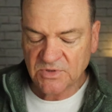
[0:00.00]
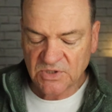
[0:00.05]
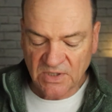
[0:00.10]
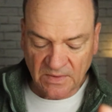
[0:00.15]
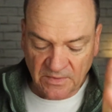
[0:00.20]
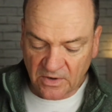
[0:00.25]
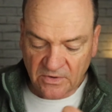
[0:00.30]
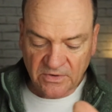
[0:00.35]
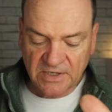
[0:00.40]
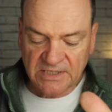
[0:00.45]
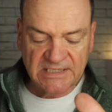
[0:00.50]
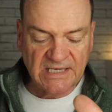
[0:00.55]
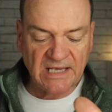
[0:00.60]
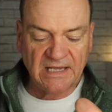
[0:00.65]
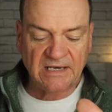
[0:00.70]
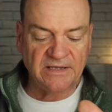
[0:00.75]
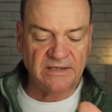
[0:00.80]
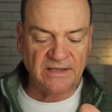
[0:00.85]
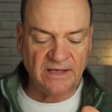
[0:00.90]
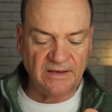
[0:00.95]
So I'm not going to
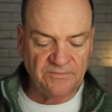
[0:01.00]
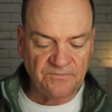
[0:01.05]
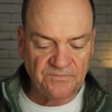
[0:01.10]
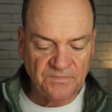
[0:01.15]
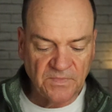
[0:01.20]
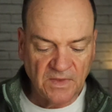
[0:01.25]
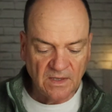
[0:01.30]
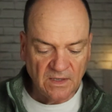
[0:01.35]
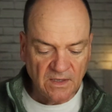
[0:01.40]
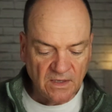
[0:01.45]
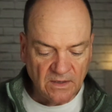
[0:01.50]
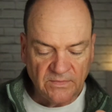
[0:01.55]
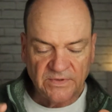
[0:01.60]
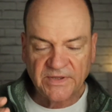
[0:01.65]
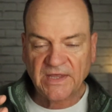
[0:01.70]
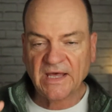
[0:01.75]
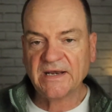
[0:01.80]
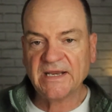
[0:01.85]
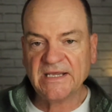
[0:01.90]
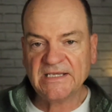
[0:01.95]
tell you that, but
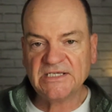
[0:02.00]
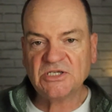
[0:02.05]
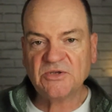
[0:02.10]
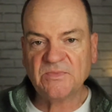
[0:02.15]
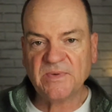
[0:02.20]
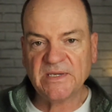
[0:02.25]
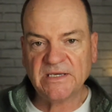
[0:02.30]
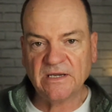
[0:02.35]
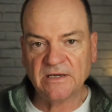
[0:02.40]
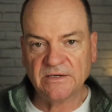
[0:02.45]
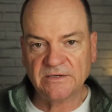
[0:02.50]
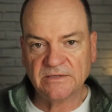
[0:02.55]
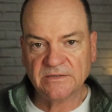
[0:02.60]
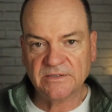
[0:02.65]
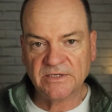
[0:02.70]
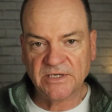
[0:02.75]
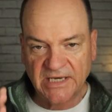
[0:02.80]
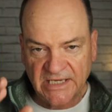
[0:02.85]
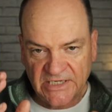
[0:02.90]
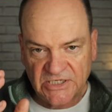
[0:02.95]
that needs to be done.
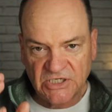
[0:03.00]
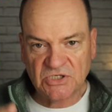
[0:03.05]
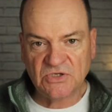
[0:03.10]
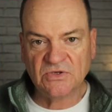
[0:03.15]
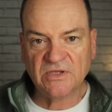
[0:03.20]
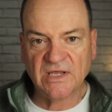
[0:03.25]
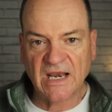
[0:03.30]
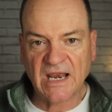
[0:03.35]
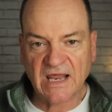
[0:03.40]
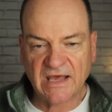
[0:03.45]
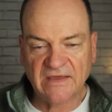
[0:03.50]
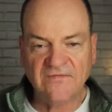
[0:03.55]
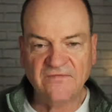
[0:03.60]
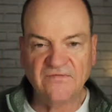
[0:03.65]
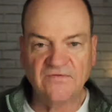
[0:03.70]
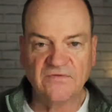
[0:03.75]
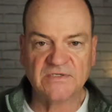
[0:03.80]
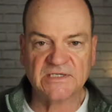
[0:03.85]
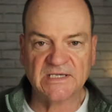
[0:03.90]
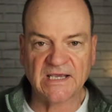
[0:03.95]
You need to do the life
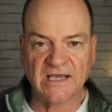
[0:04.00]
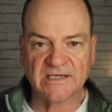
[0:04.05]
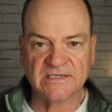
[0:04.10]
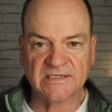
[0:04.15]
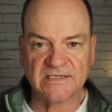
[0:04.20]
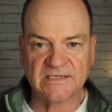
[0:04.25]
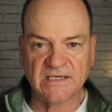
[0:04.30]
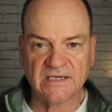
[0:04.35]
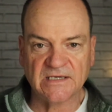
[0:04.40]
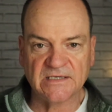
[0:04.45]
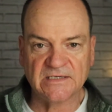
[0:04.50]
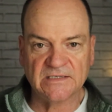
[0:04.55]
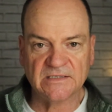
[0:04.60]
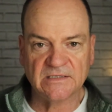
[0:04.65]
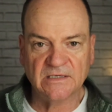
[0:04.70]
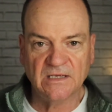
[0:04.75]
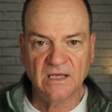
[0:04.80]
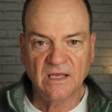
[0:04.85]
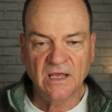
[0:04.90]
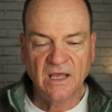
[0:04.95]
force exercise.
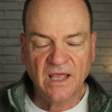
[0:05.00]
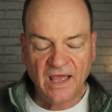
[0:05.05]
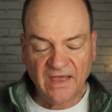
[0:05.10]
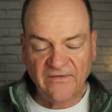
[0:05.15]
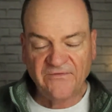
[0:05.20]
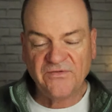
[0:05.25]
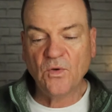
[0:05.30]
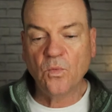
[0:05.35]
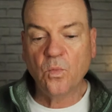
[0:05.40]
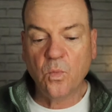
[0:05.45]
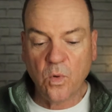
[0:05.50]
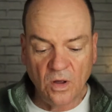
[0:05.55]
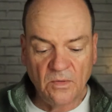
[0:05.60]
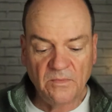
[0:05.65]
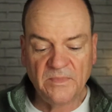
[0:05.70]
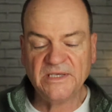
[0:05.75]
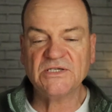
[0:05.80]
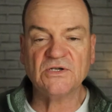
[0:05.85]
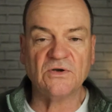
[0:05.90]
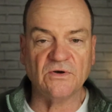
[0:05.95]
If you want
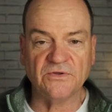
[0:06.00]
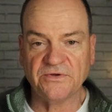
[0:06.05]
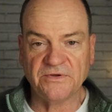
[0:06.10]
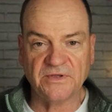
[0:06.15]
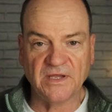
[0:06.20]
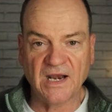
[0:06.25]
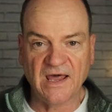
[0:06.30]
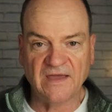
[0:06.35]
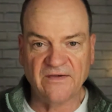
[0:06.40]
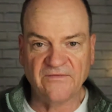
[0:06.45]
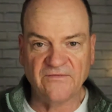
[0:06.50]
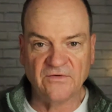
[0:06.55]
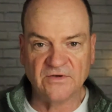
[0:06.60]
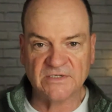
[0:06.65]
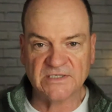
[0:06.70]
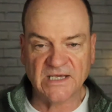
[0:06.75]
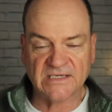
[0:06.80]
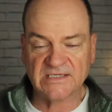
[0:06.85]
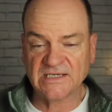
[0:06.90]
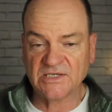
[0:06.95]
me to go through the life force
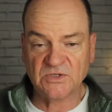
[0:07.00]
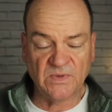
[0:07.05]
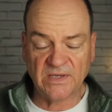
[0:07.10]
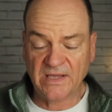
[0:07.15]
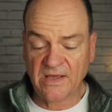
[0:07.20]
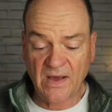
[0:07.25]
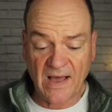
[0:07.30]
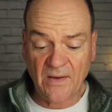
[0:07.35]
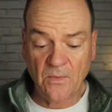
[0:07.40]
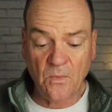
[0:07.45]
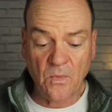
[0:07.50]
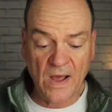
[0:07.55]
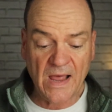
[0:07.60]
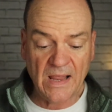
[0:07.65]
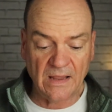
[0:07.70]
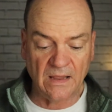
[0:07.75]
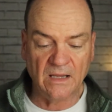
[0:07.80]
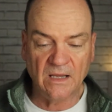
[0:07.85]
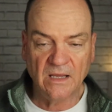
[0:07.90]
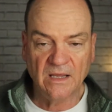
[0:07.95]
exercise with you, I
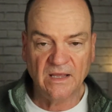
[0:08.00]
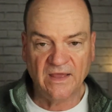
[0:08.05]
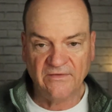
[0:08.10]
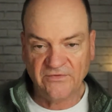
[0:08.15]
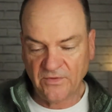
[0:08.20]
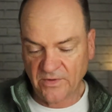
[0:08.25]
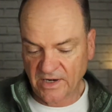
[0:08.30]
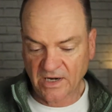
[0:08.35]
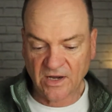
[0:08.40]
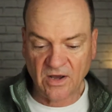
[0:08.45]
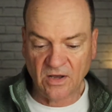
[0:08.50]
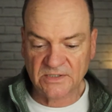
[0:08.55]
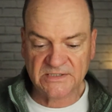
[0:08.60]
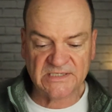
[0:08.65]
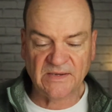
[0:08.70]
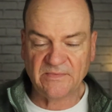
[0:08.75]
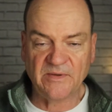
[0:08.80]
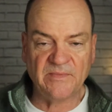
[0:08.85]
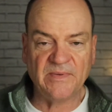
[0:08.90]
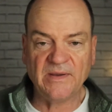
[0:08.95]
will. If you want to
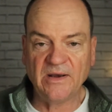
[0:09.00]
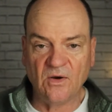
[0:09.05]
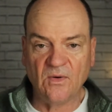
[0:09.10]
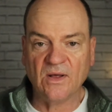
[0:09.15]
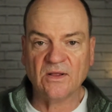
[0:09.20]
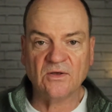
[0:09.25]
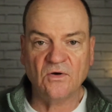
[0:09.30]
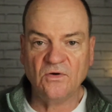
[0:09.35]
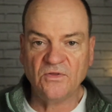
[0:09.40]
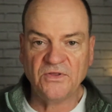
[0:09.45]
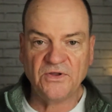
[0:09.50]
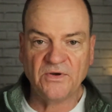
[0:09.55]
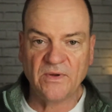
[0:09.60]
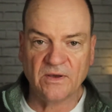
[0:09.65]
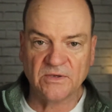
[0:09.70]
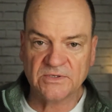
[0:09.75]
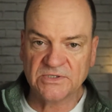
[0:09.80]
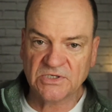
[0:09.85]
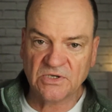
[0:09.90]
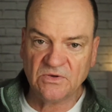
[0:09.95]
contact me below, I'll go through it
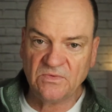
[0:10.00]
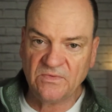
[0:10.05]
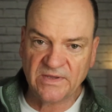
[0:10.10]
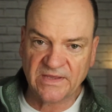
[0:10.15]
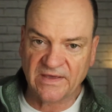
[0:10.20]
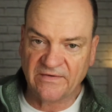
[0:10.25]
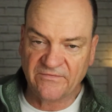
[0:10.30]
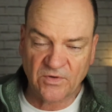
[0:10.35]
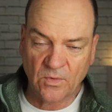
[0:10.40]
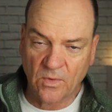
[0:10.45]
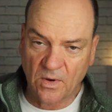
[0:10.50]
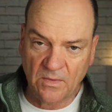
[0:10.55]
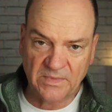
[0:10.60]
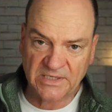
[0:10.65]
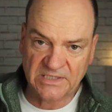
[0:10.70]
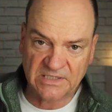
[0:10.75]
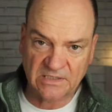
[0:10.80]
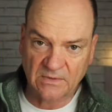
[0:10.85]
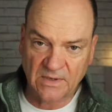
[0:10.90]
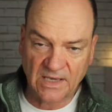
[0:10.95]
on Zoom with you if you want me
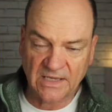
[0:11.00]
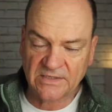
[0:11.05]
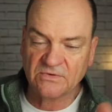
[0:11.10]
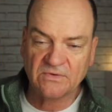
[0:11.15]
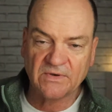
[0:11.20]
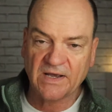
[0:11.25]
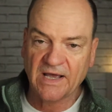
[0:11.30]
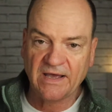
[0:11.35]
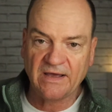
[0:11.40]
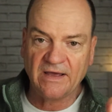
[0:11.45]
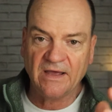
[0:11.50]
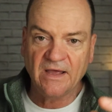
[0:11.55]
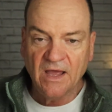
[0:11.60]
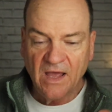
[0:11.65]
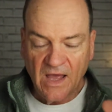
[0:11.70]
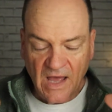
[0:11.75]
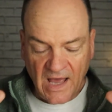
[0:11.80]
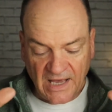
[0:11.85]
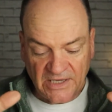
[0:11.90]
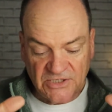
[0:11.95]
to. I don't care.
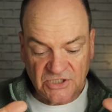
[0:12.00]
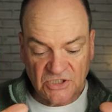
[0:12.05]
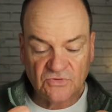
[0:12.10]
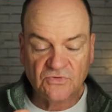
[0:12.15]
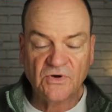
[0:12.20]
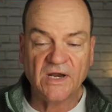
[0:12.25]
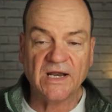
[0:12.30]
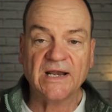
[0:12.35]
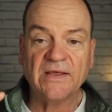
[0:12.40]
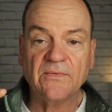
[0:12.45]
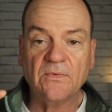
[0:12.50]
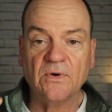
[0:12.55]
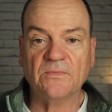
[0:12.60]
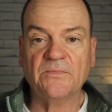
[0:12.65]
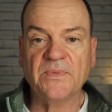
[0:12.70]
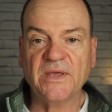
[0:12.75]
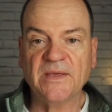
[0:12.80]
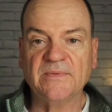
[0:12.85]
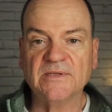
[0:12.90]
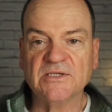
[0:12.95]
I just really want
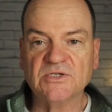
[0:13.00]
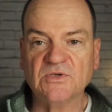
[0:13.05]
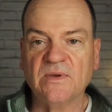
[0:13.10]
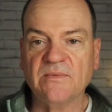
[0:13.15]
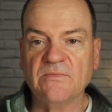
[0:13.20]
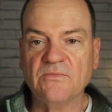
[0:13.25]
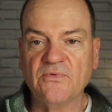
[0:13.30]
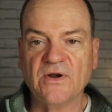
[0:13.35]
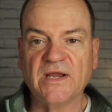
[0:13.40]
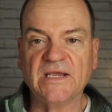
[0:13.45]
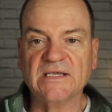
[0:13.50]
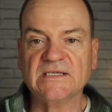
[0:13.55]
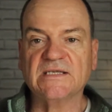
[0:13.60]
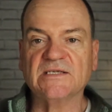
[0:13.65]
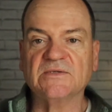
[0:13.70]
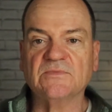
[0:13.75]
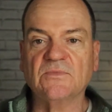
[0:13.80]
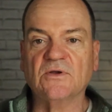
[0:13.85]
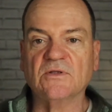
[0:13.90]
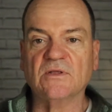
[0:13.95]
people to embrace
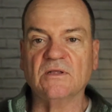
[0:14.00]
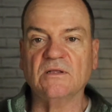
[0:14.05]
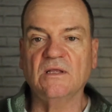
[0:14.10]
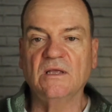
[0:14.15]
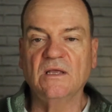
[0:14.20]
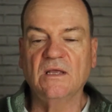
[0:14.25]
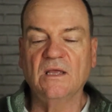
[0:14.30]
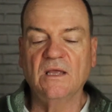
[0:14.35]
this model.